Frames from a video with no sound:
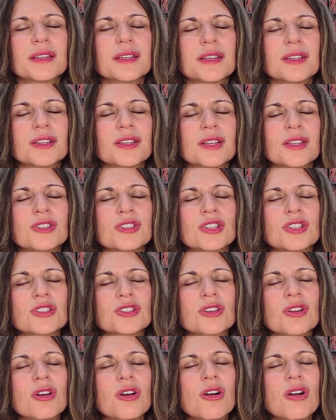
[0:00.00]
and
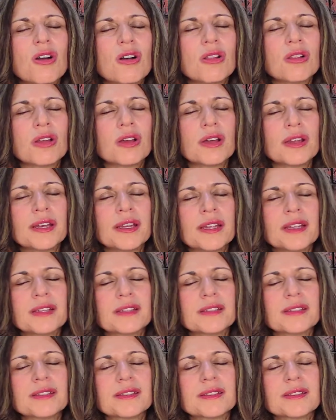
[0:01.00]
just call on
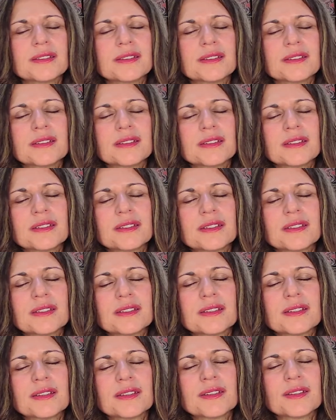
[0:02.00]
it
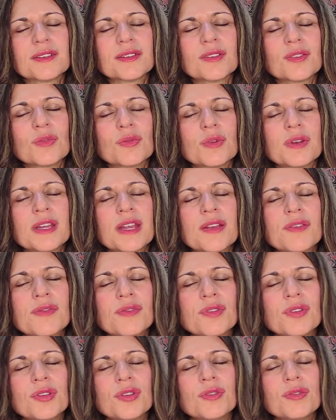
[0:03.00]
whenever
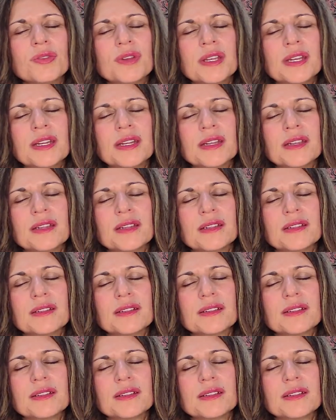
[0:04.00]
you need it.